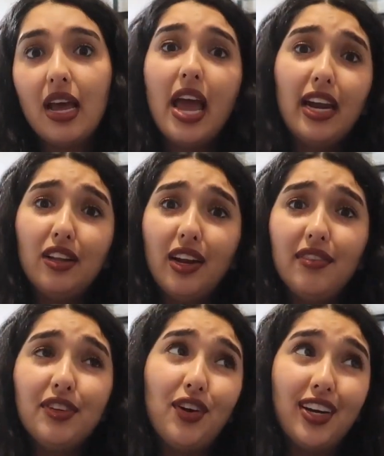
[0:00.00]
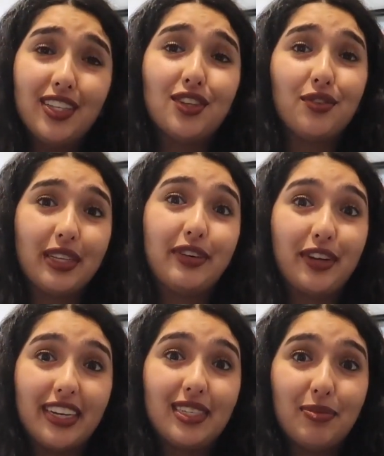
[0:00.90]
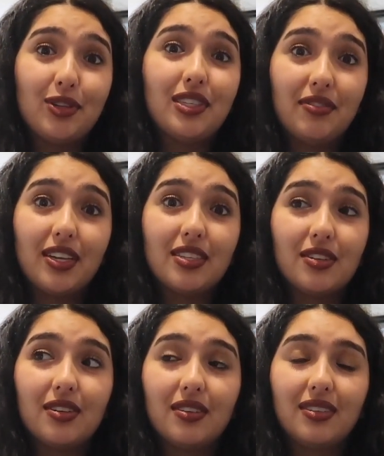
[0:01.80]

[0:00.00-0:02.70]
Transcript: And a lot of Iranians are really rich. Most of us are,